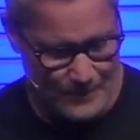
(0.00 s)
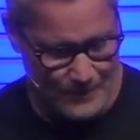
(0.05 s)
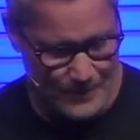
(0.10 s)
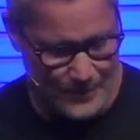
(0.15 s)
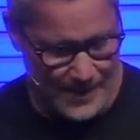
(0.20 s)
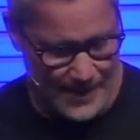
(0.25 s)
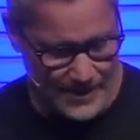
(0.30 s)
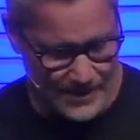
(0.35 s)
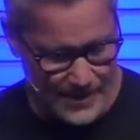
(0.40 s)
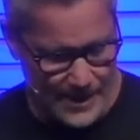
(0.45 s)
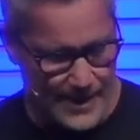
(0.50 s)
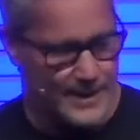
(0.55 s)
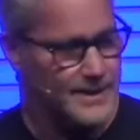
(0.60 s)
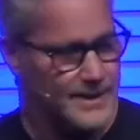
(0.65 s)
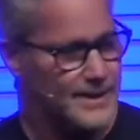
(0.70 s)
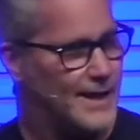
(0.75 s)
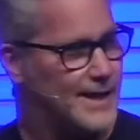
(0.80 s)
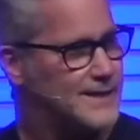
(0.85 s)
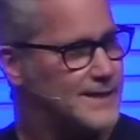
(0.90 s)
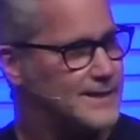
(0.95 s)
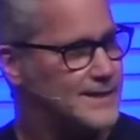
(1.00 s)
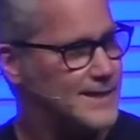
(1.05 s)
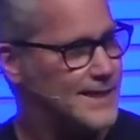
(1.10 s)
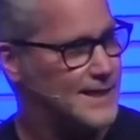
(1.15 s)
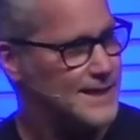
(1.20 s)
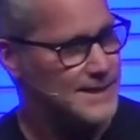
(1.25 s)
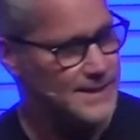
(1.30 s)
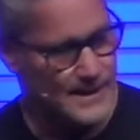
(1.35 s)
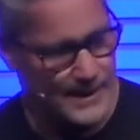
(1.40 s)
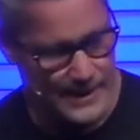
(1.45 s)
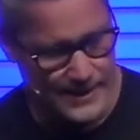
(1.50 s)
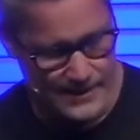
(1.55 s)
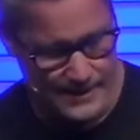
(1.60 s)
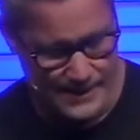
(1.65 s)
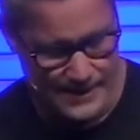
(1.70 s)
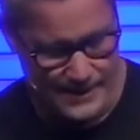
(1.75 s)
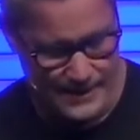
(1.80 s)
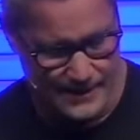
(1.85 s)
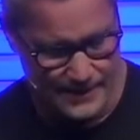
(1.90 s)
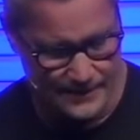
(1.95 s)
Isaiah 19
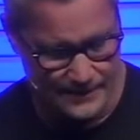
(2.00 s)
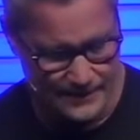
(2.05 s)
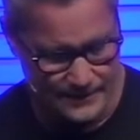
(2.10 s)
19.